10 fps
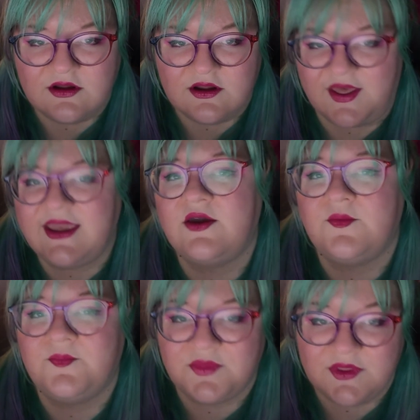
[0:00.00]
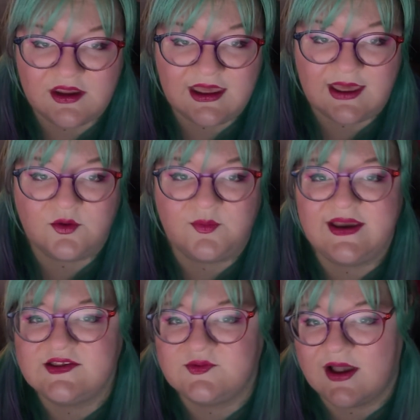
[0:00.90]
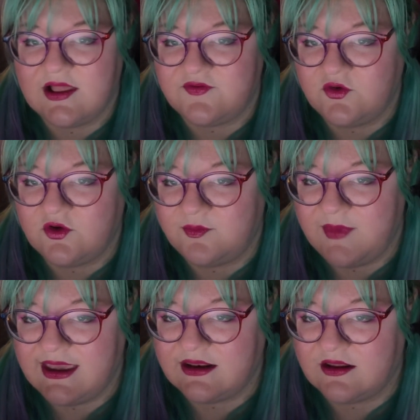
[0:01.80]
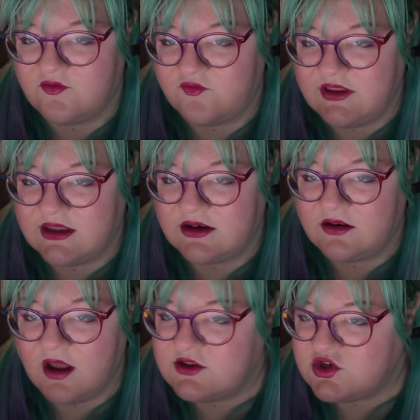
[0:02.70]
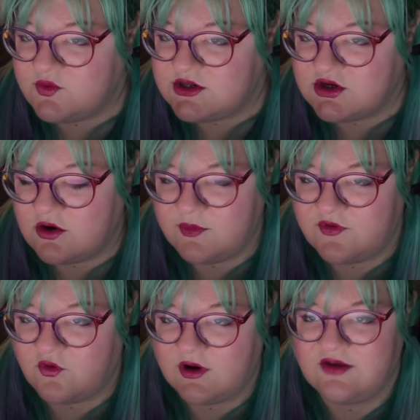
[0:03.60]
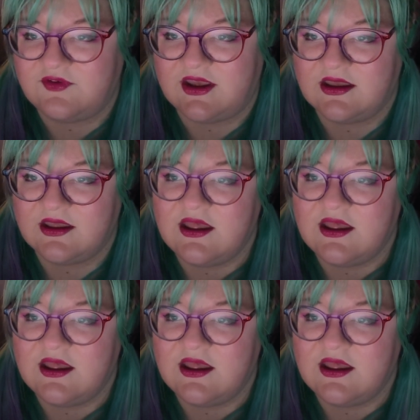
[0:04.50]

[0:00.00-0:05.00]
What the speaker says: Thank you. It would be as well if you could make it convenient not to return before evening.